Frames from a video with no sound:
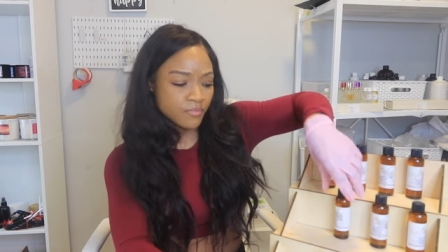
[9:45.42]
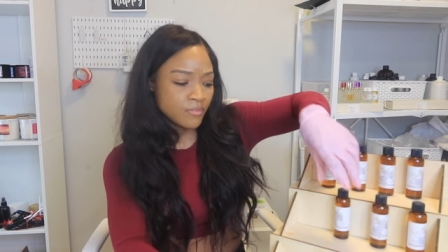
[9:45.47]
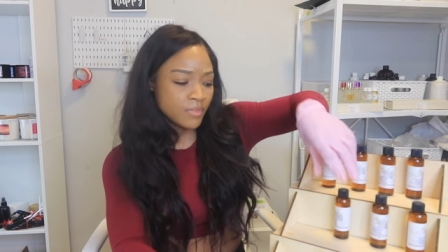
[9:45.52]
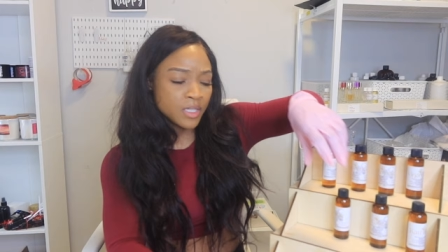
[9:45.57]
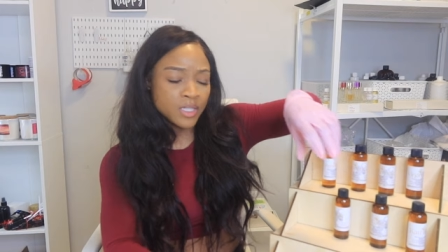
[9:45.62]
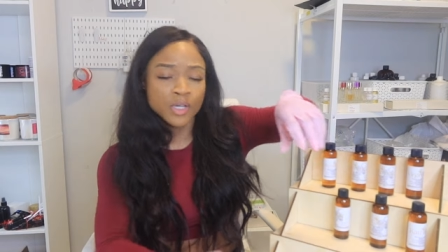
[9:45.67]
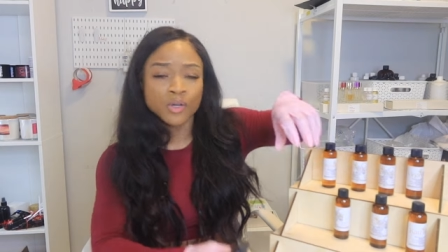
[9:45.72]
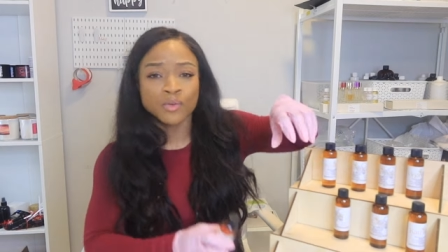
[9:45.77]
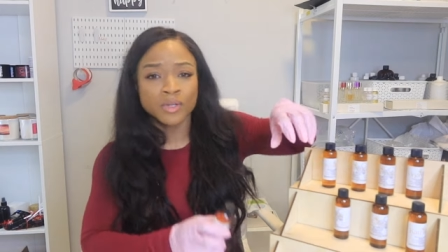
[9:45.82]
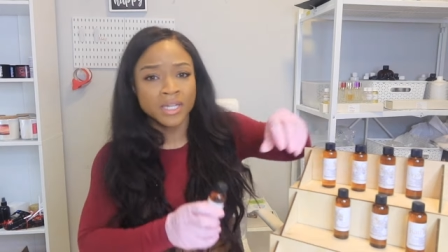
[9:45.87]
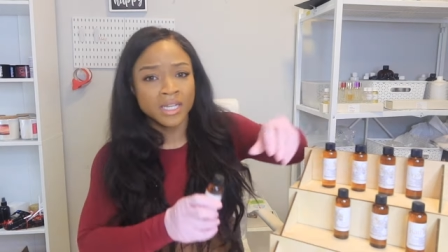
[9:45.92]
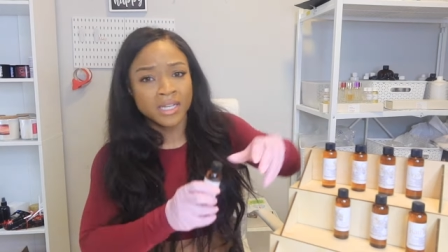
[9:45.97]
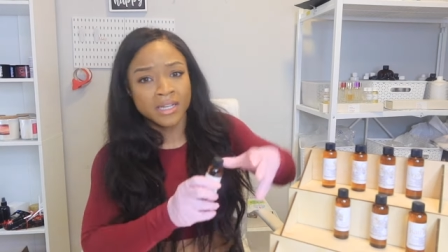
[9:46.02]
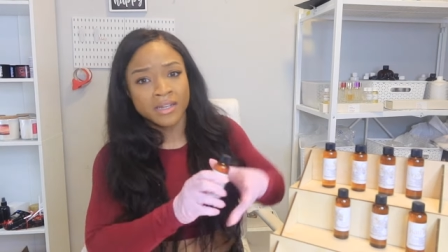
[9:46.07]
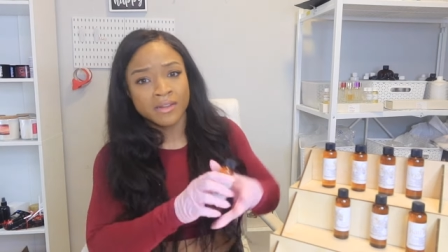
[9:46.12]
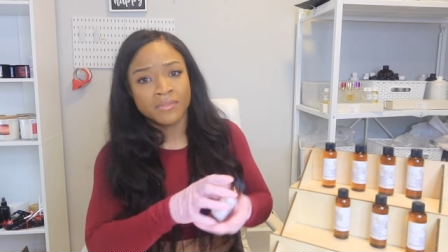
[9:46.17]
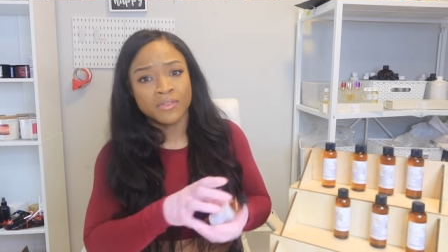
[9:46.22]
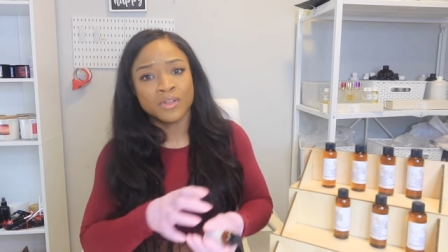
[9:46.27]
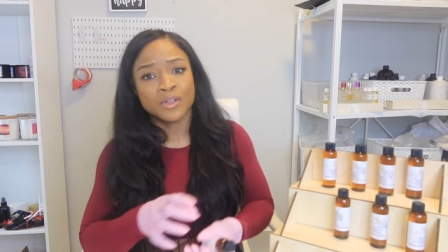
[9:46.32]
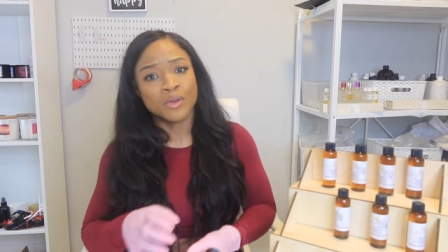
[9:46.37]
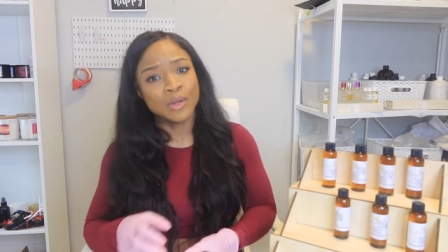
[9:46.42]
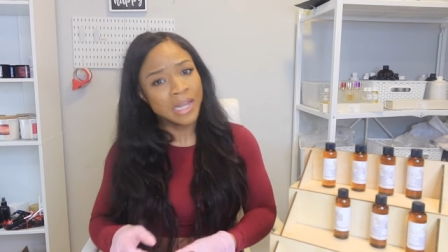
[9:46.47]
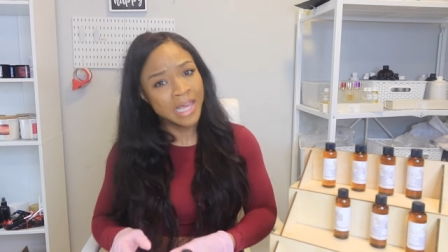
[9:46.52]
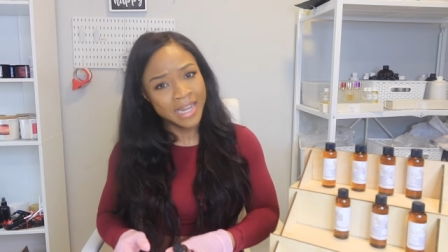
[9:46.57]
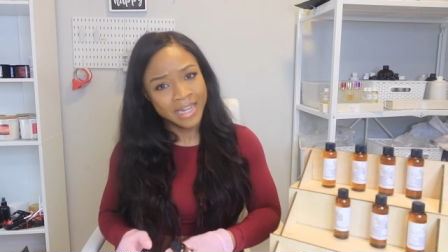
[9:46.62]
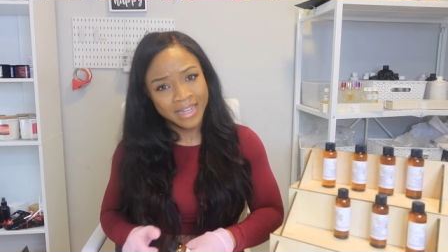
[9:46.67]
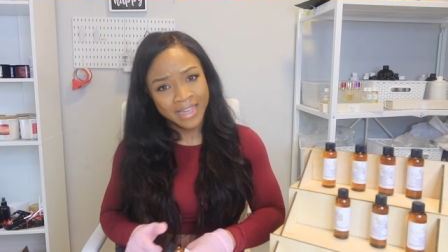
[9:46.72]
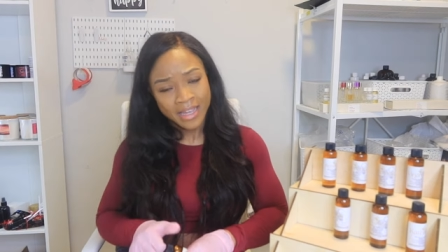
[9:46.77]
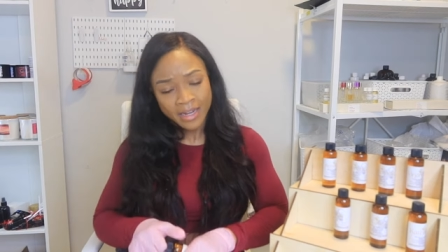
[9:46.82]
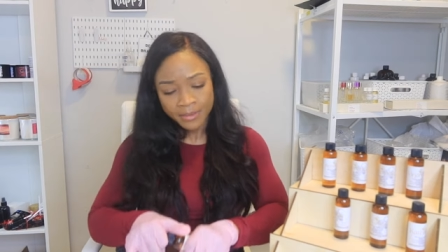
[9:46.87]
but don't get it if you don't
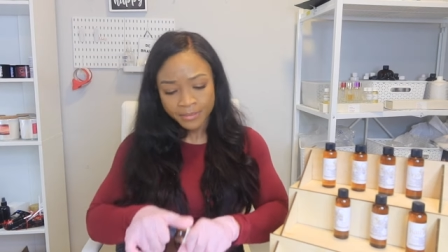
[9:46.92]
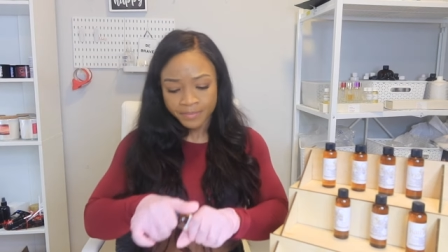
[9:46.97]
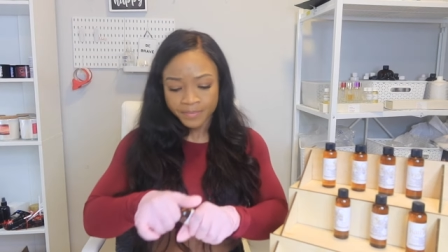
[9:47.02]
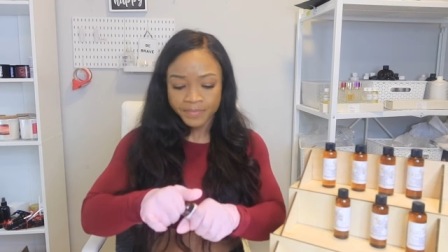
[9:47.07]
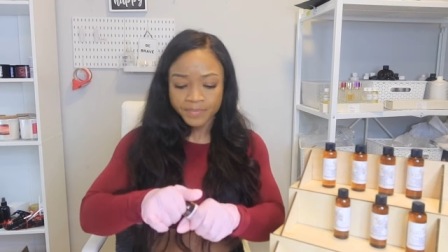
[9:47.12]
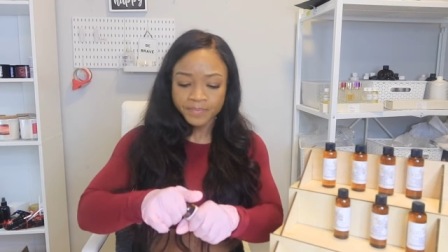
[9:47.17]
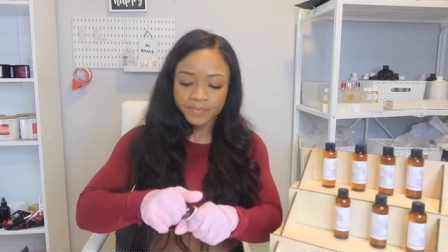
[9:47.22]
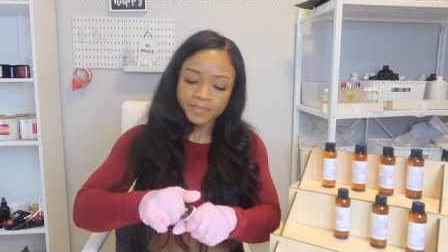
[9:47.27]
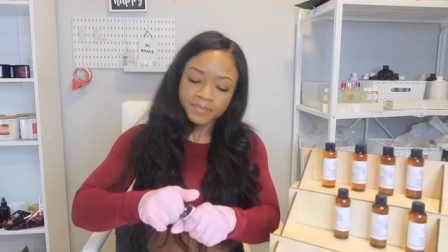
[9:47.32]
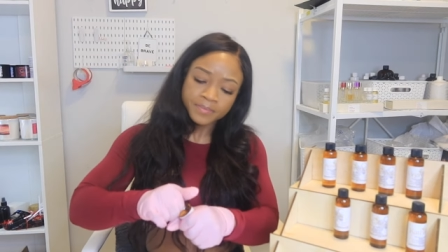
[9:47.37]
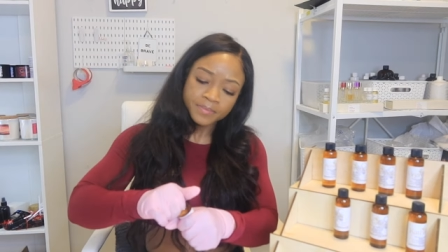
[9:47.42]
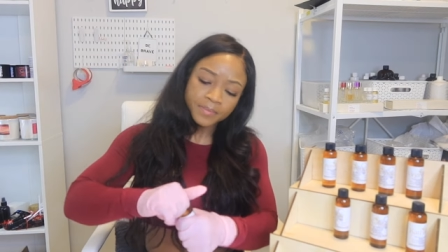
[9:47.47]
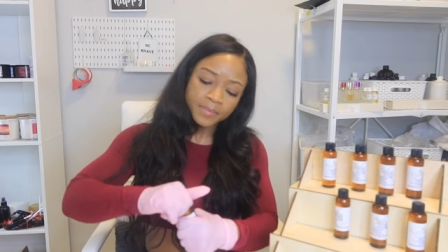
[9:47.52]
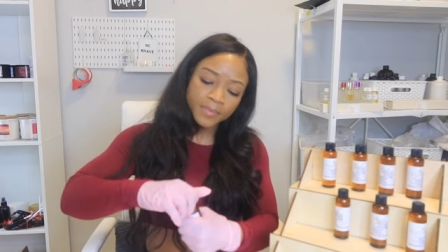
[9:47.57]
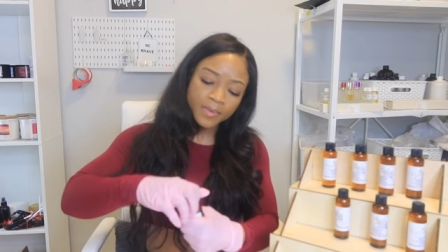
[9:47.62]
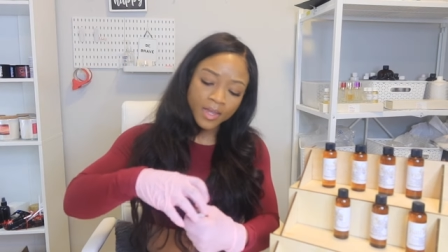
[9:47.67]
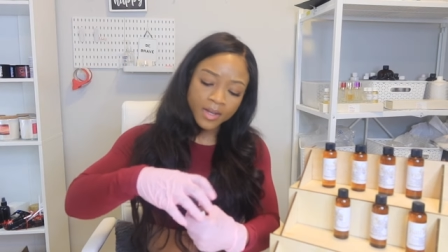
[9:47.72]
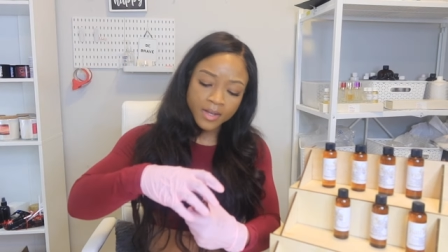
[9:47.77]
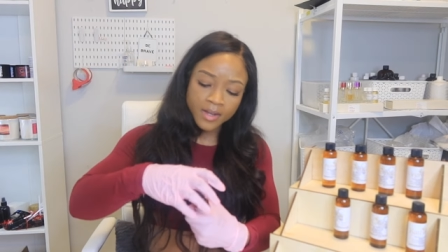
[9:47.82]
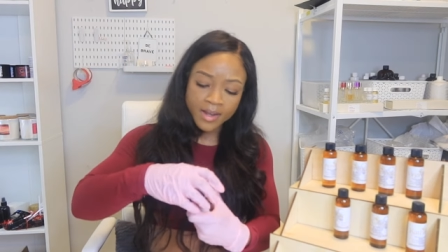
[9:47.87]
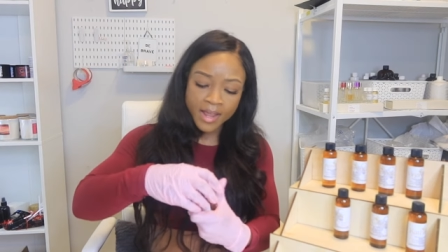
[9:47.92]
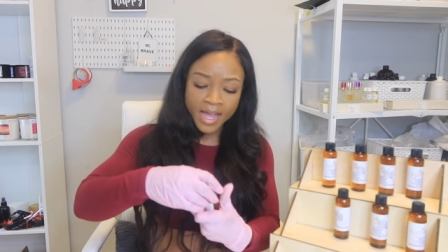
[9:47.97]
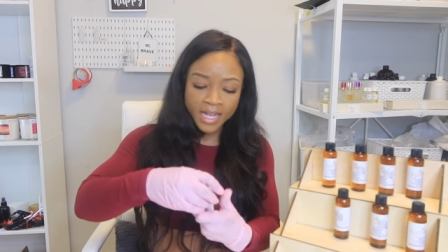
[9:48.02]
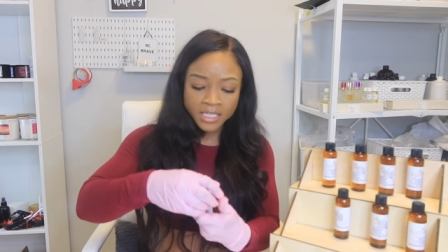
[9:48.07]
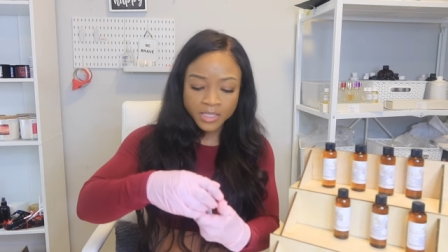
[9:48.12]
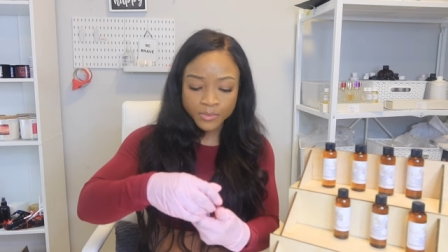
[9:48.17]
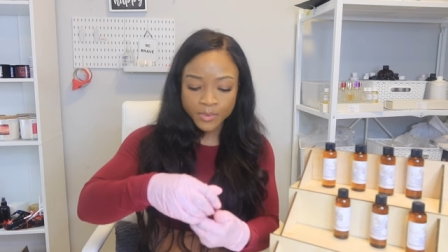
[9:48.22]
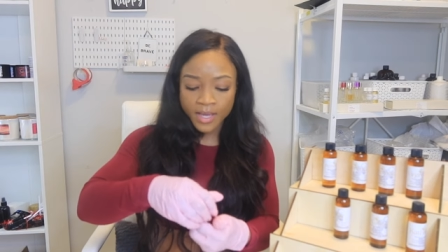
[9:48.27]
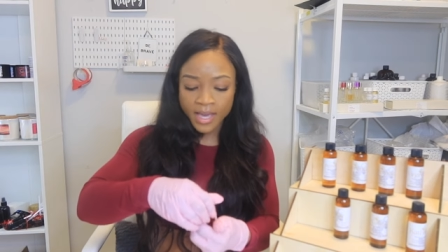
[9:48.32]
like it. Next,